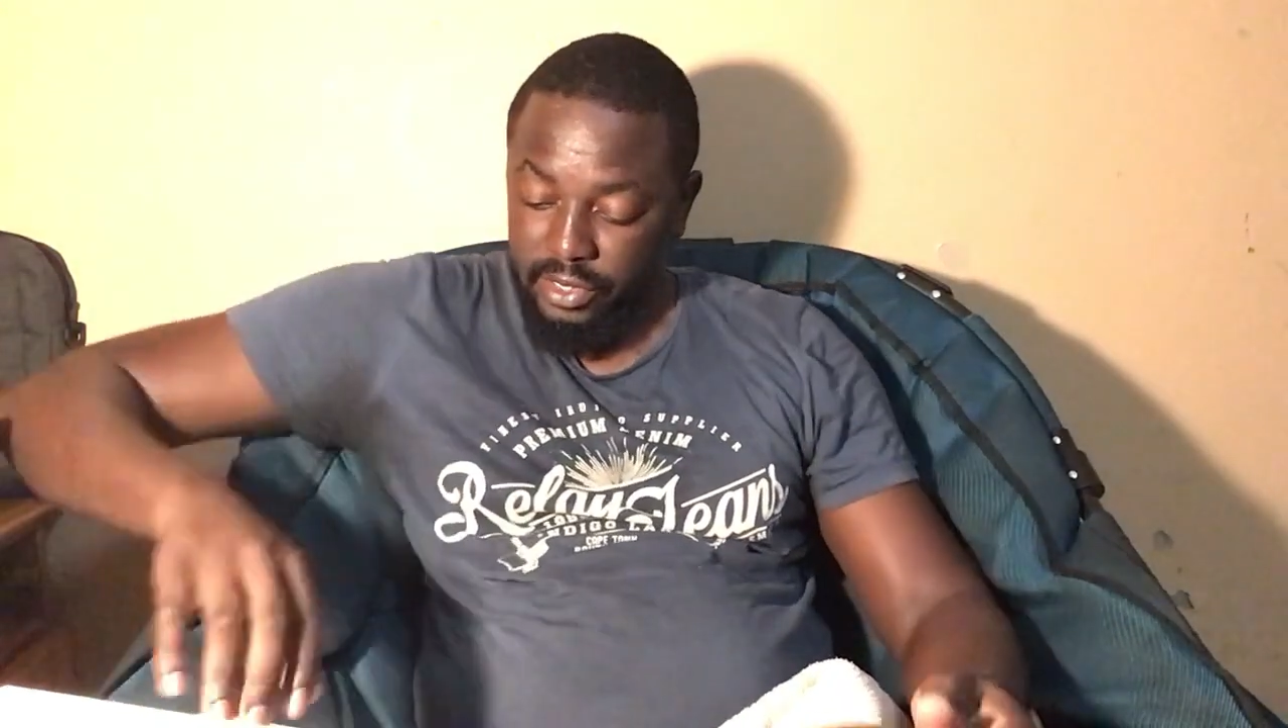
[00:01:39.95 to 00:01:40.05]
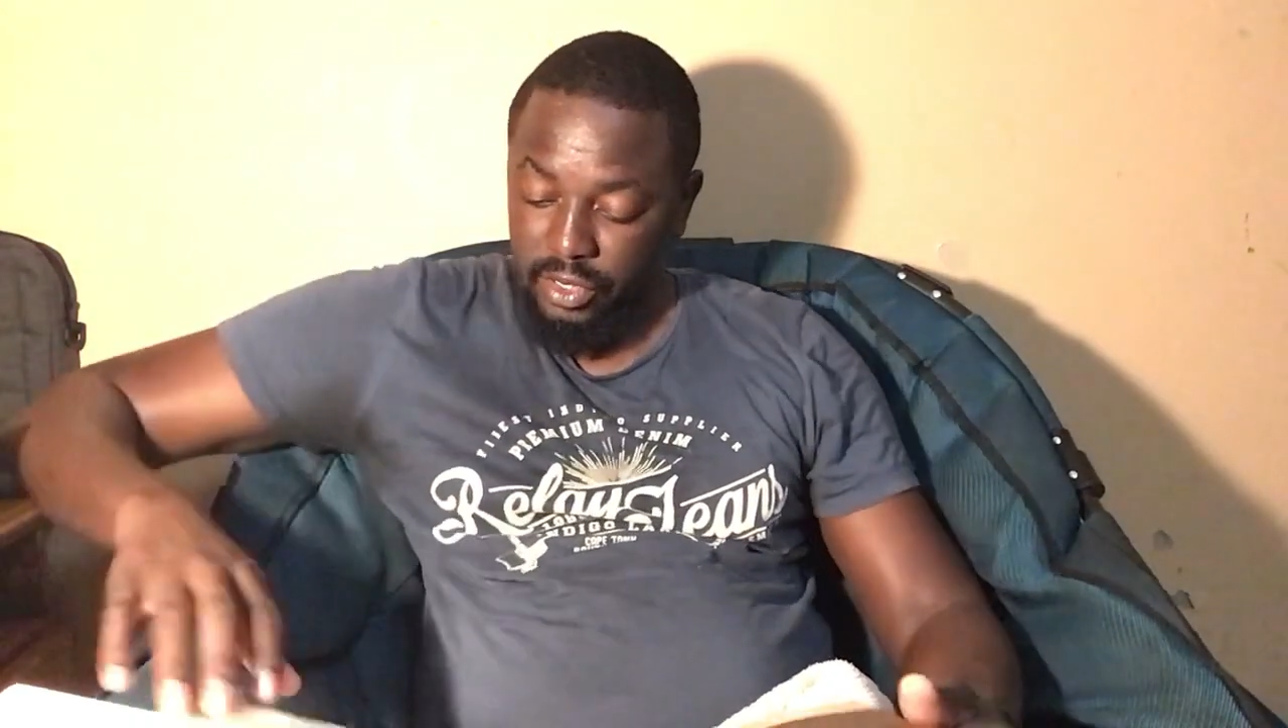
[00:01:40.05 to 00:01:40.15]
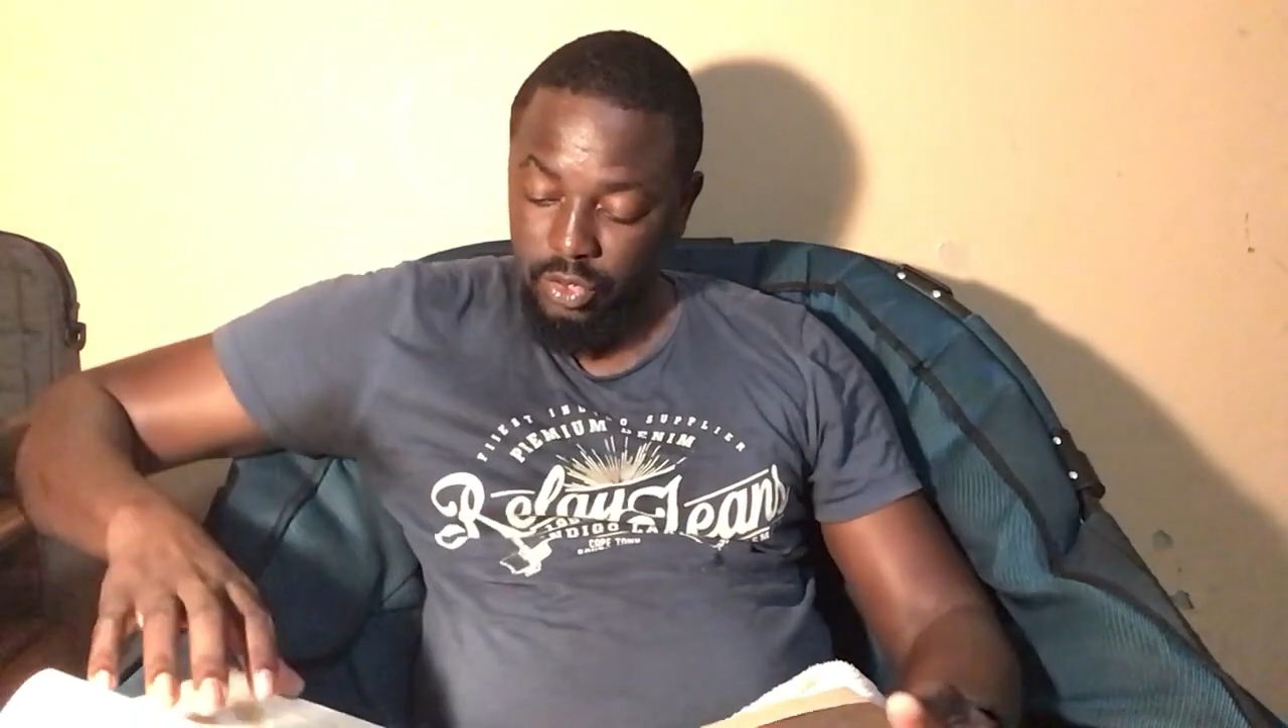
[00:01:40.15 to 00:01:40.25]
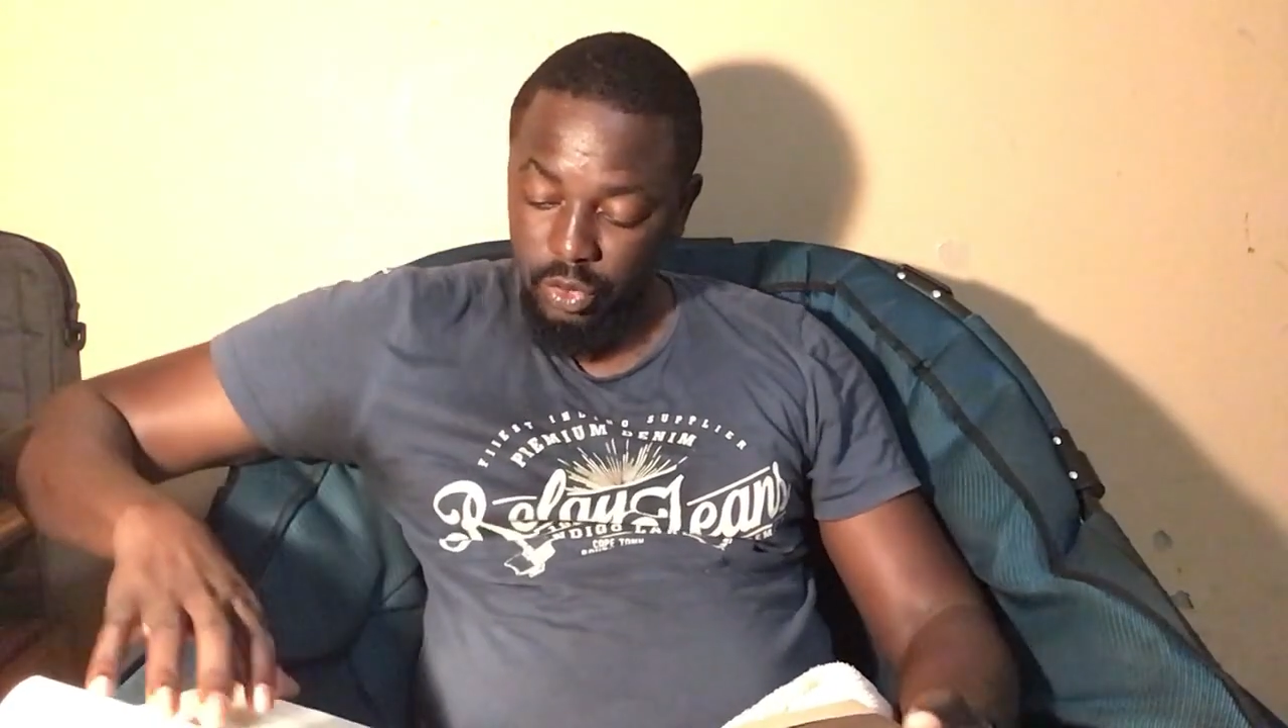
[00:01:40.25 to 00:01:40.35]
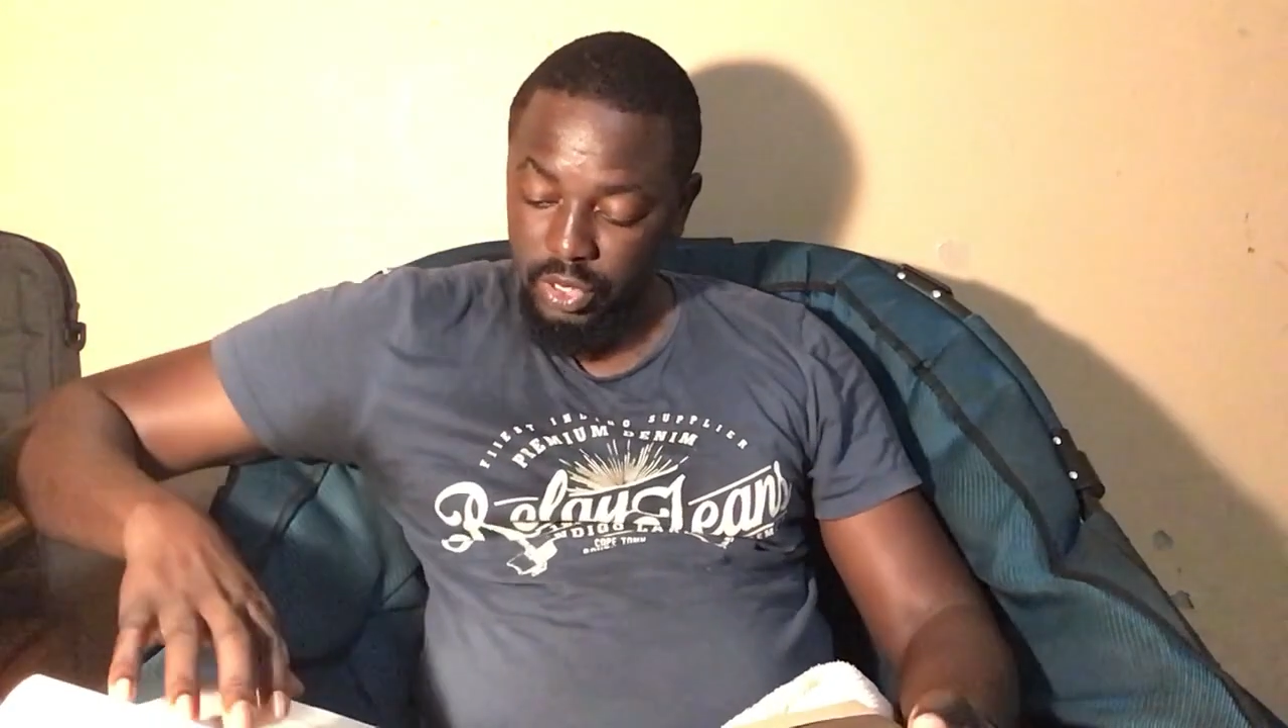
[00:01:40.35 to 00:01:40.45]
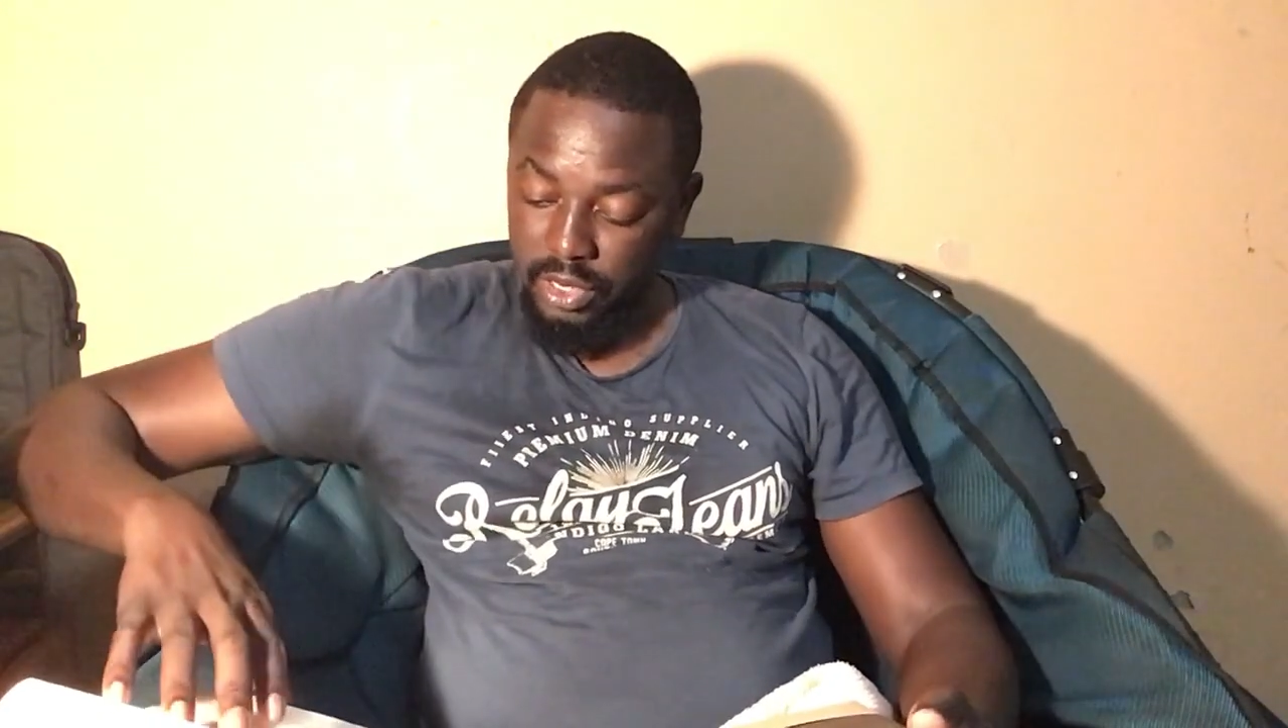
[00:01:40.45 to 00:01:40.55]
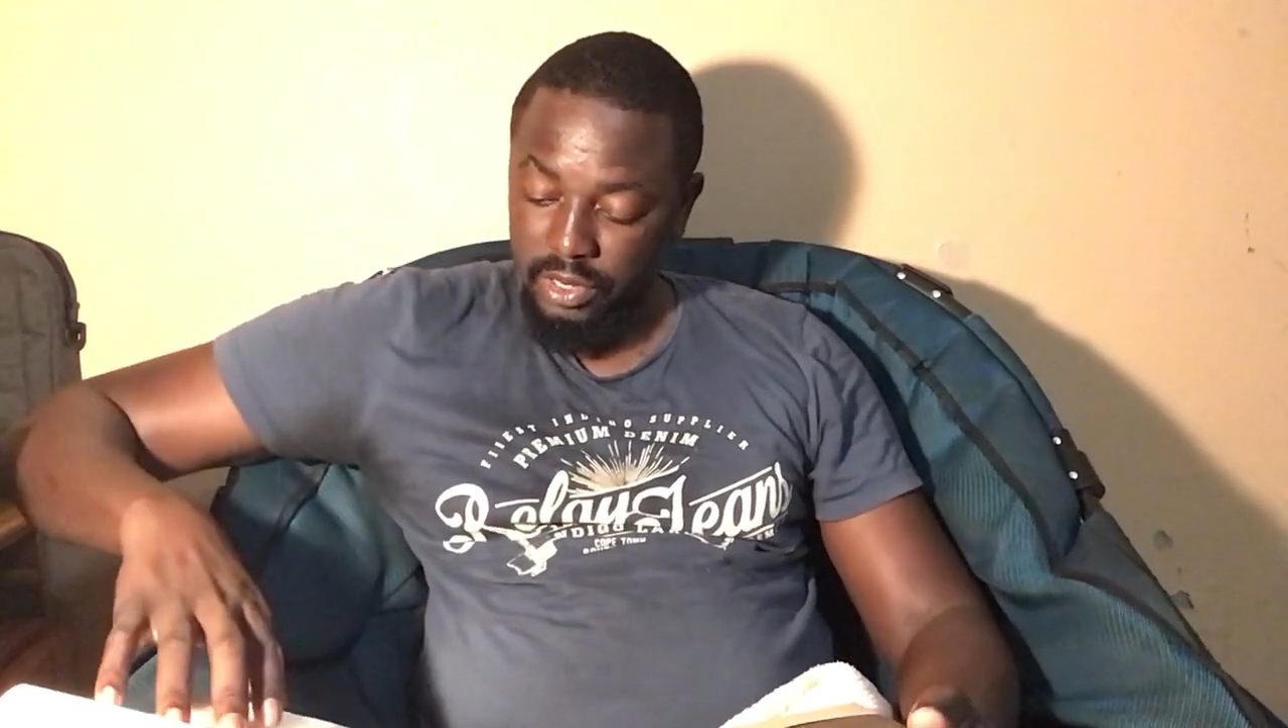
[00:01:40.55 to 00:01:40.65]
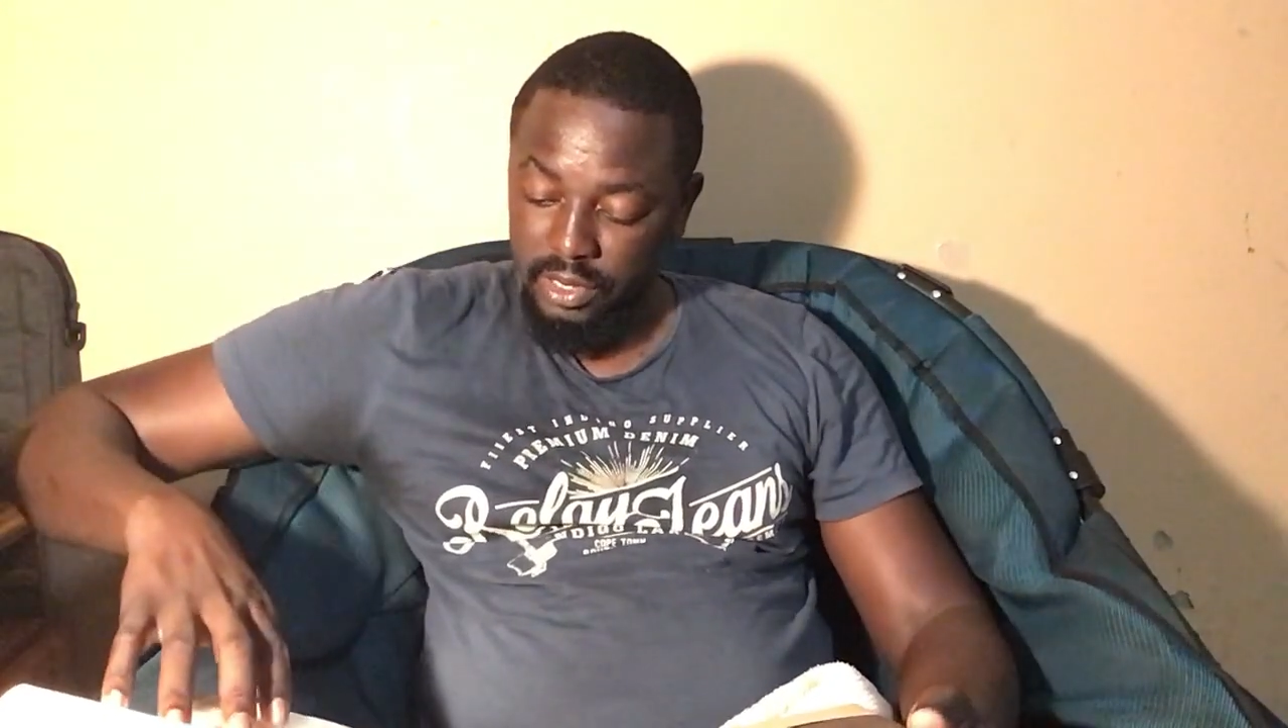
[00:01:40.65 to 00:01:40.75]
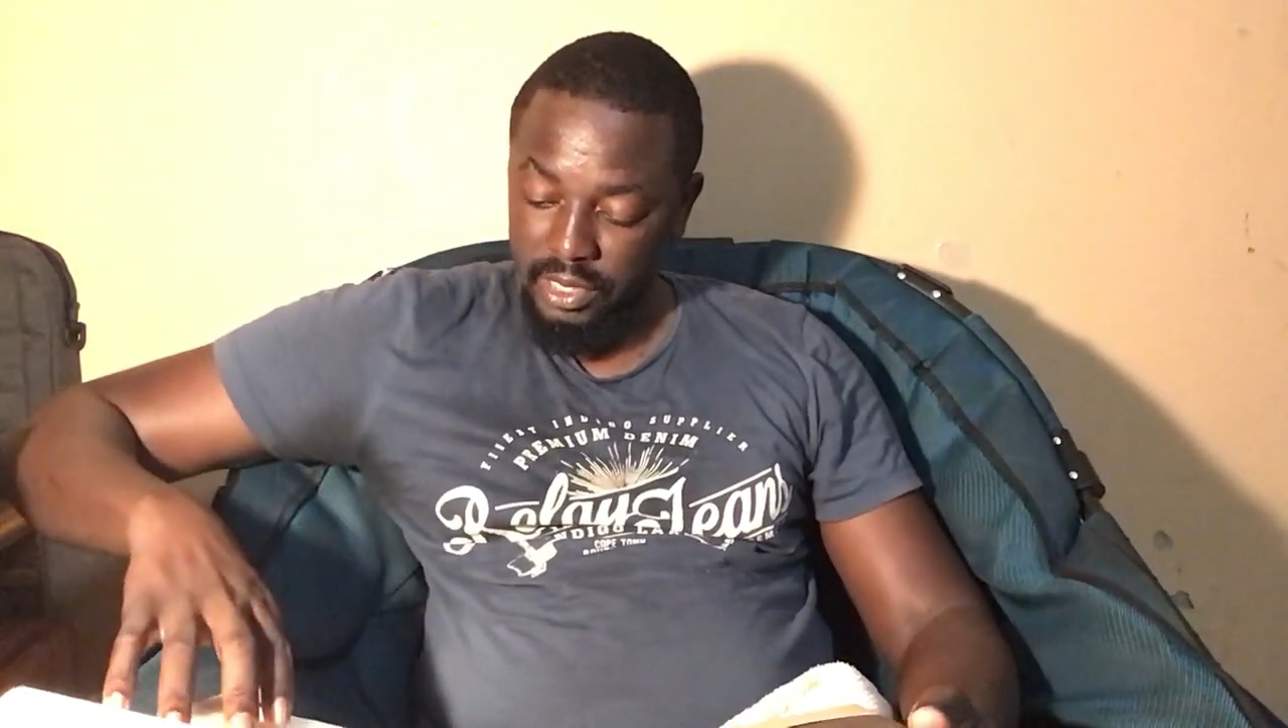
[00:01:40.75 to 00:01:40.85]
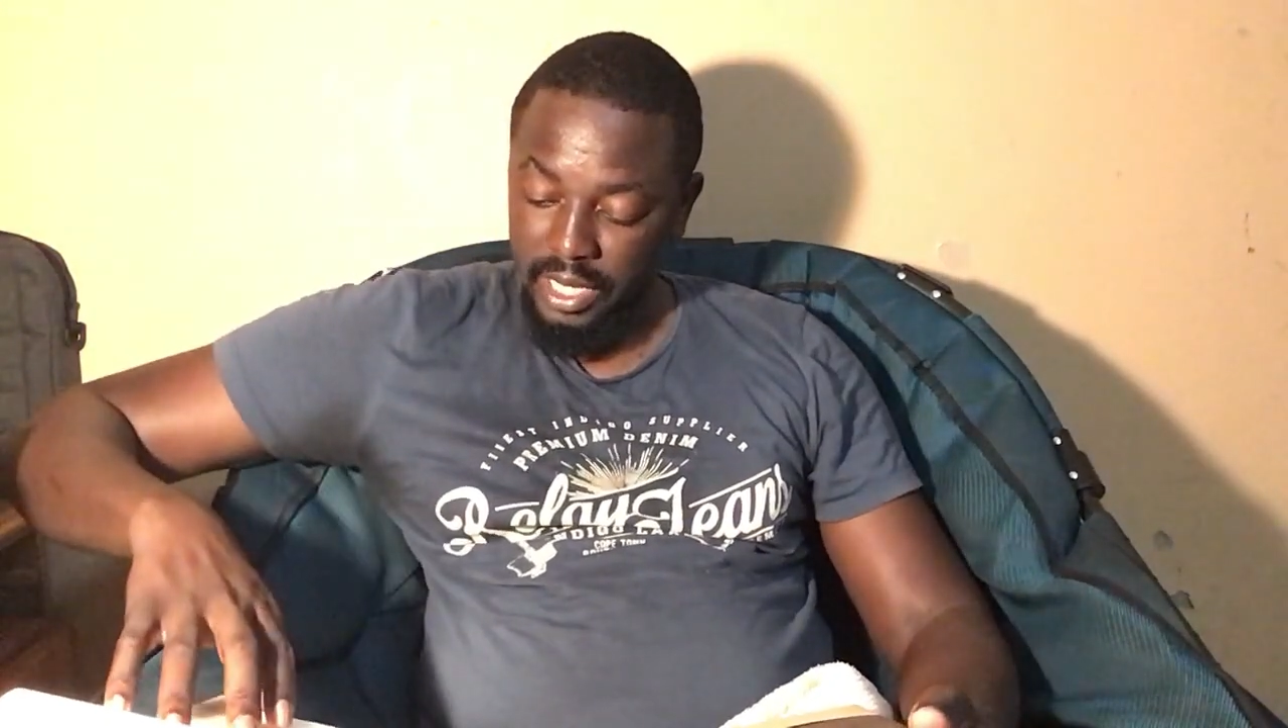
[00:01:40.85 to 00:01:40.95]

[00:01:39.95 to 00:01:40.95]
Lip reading: institution